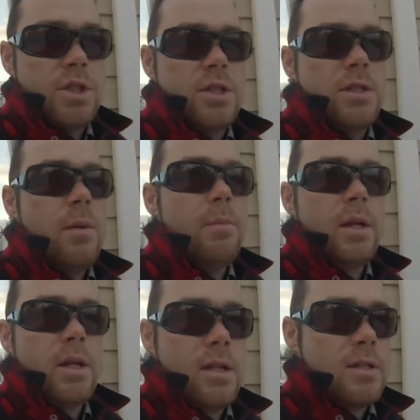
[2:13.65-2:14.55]
just
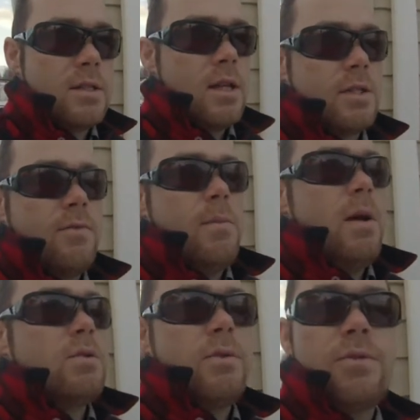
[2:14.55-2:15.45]
dumping excessive
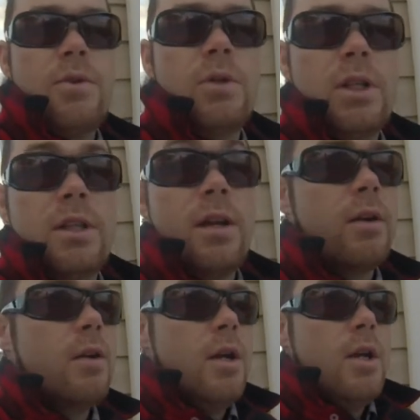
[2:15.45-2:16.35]
amounts of fuel in there.
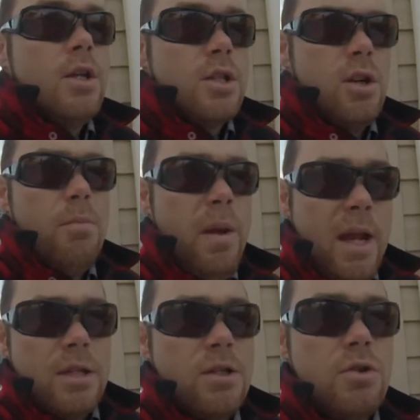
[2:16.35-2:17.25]
So
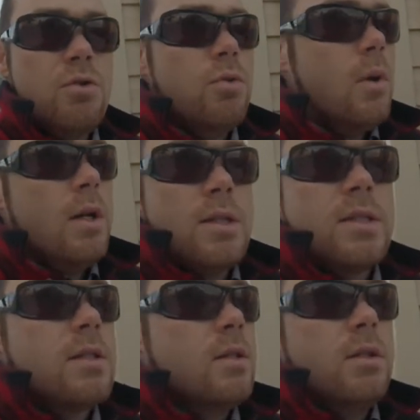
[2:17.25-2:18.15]
bank two was,